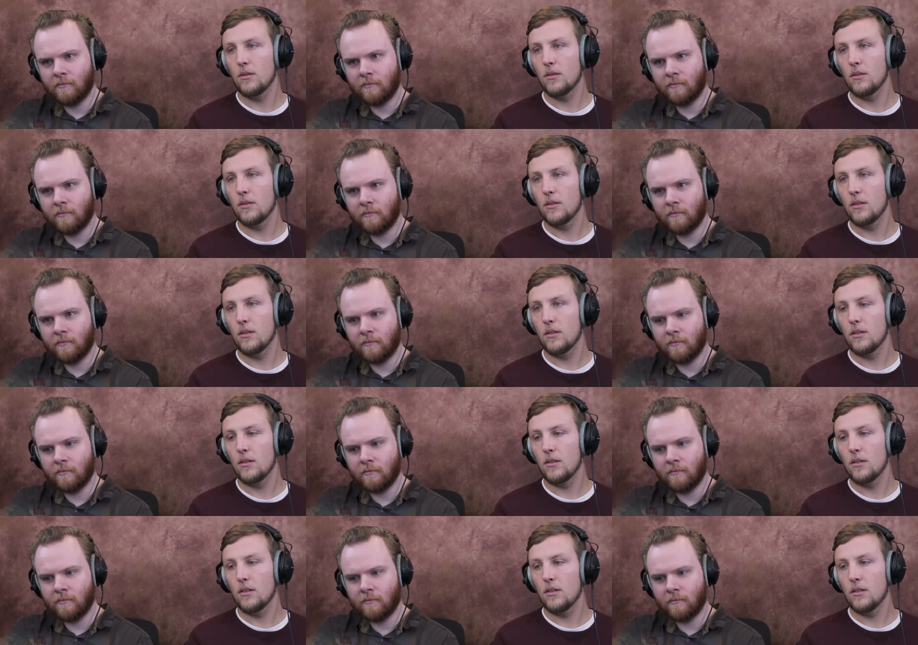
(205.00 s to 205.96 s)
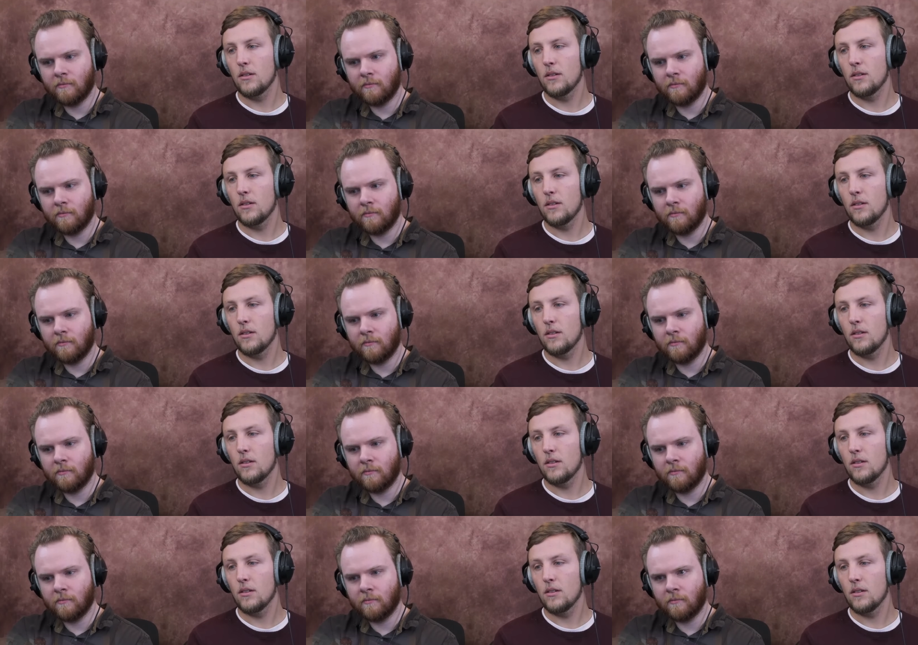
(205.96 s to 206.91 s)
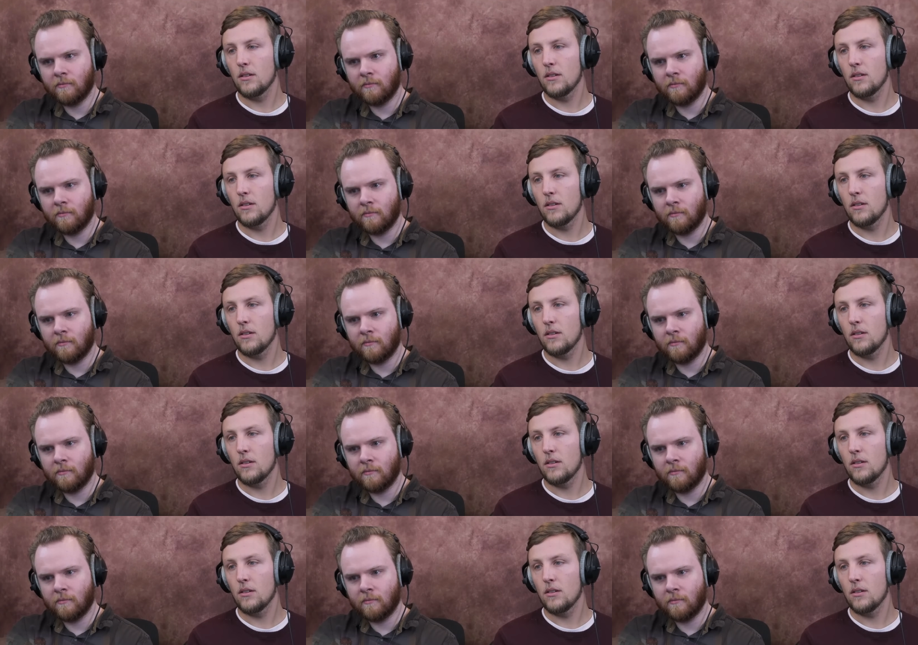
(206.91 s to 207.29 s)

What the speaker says: Nobody speaks.